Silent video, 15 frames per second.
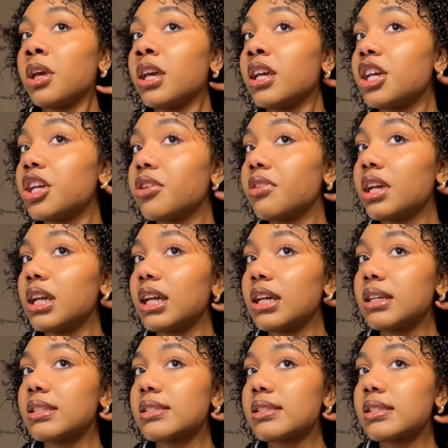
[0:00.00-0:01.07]

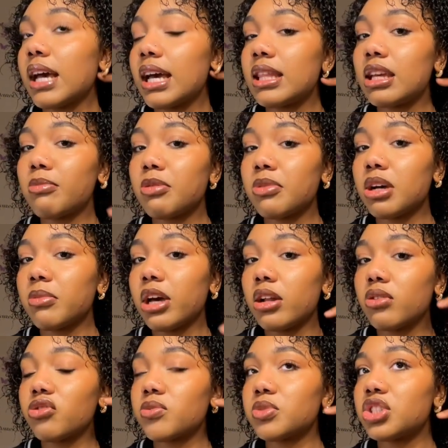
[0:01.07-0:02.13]
Earrings, I think my mom got them
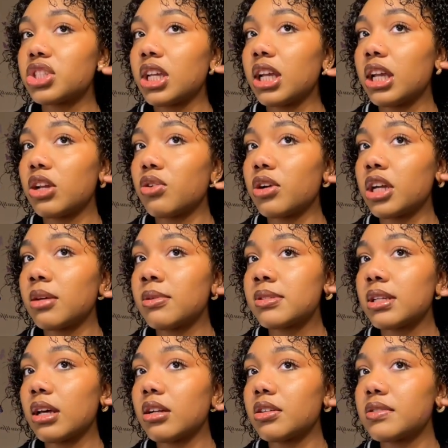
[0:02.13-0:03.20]
from Shein or
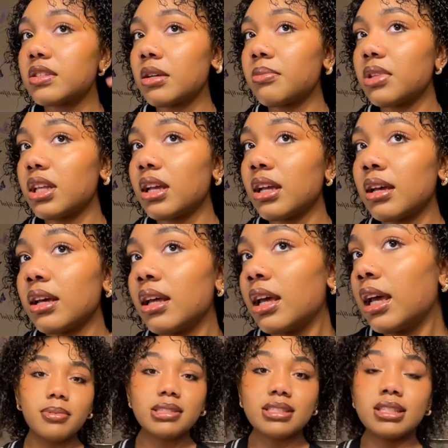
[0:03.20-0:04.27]
Amazon or something. I
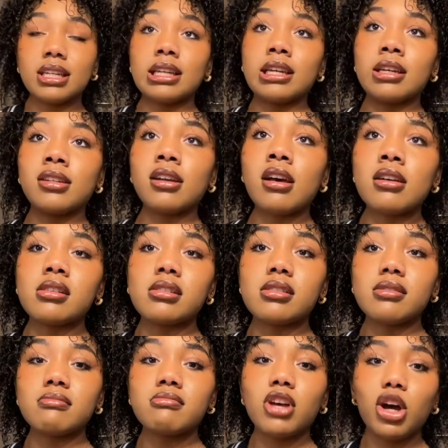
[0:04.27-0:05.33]
was done.
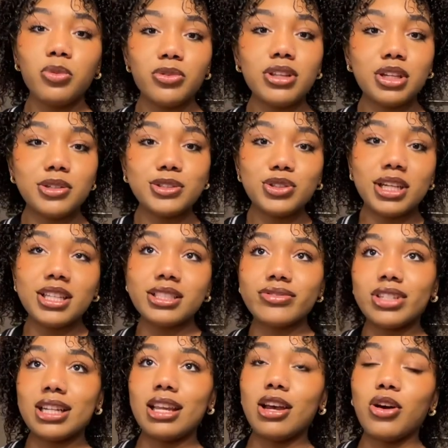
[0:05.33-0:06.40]
Hopefully you enjoyed this
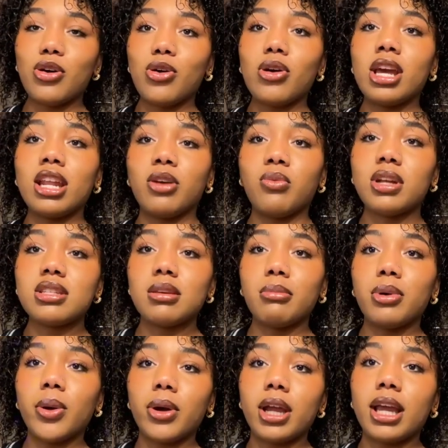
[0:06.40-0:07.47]
video and it wasn't
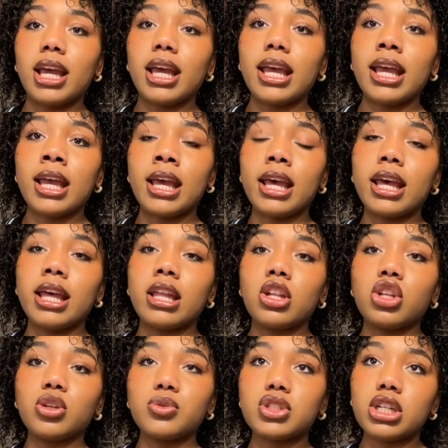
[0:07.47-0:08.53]
boring and
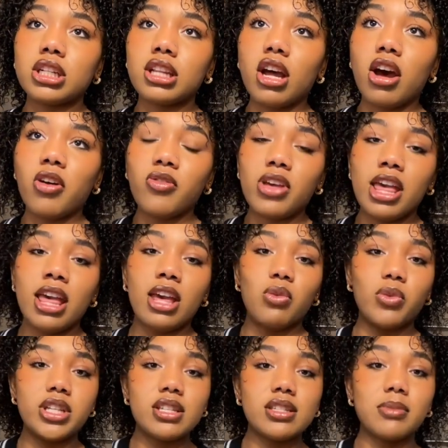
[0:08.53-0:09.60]
you turned it off and
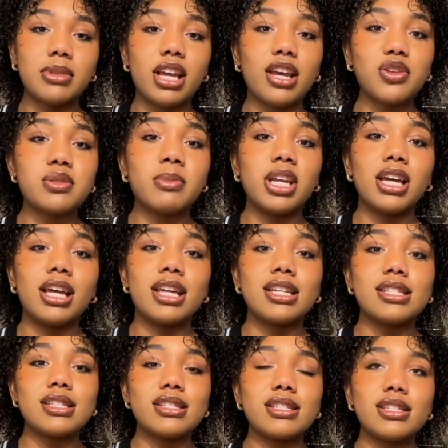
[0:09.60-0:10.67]
went to something else
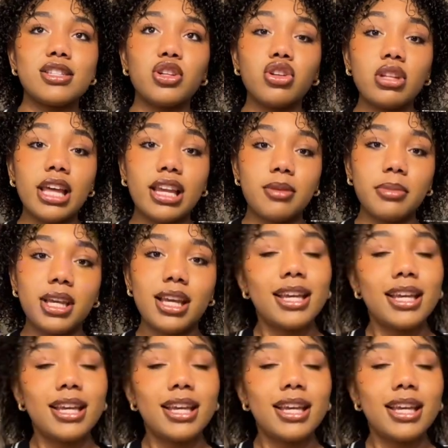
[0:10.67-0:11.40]
because you don't like me.